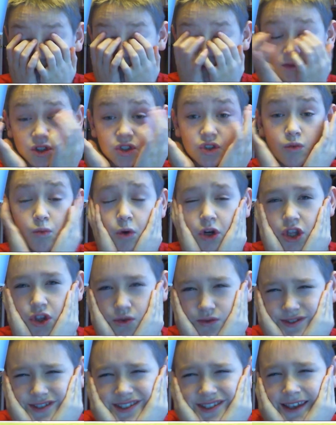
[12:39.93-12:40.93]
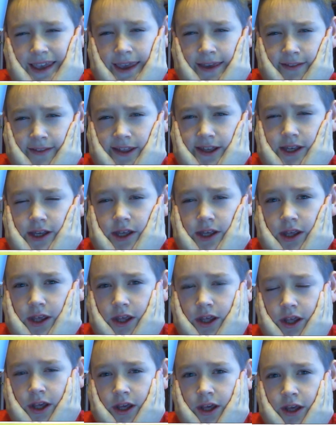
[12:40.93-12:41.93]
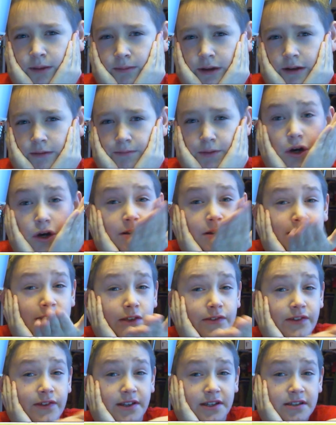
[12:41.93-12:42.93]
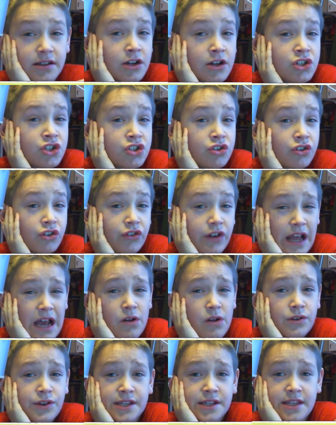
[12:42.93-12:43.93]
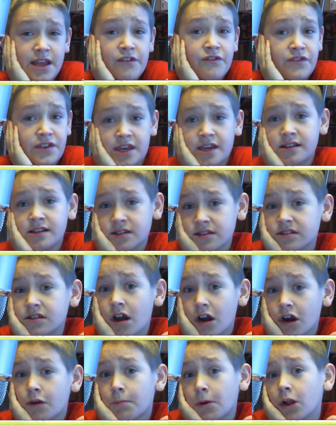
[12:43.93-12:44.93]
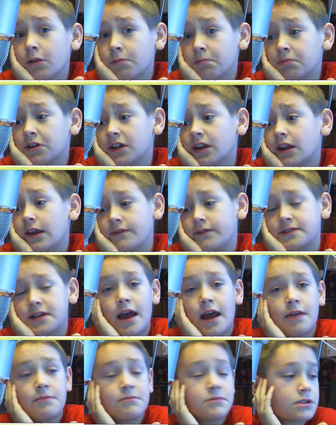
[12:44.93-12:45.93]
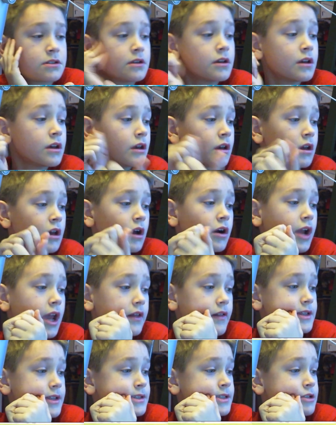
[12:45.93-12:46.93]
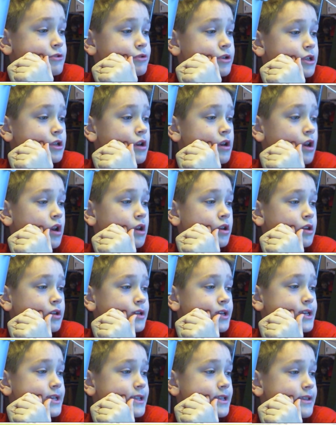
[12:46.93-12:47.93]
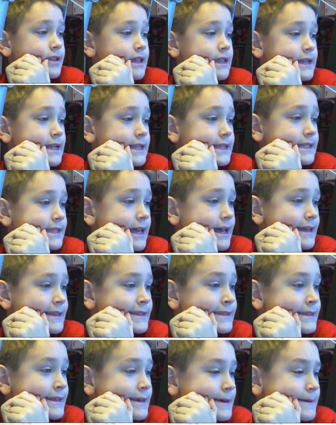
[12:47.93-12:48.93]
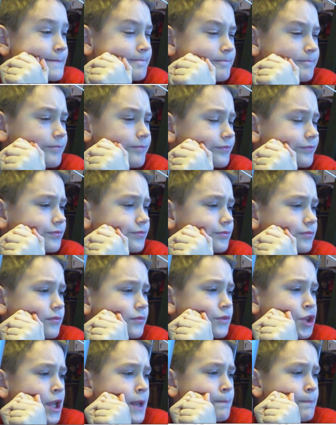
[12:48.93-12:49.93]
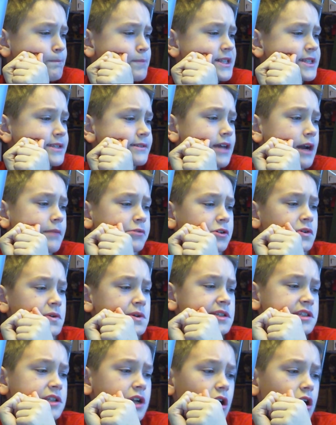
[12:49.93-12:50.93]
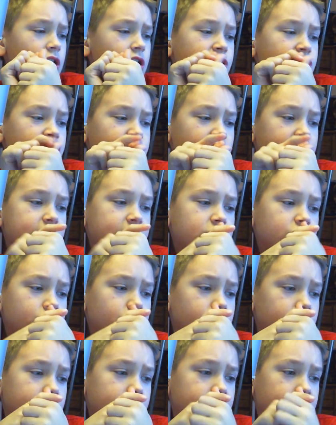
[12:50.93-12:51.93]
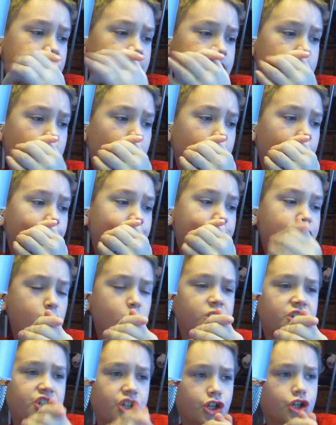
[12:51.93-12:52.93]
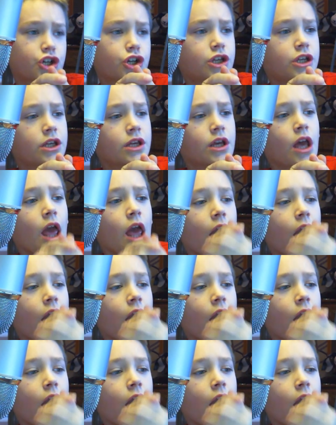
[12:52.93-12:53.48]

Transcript: So what are you saying? Like, my balls hasn't touched the ground because I've kicked a soccer ball plenty of times. Okay, let's see what he. Then he says. BTW, it's not called a Chinese cookie, it's called a fortune cookie.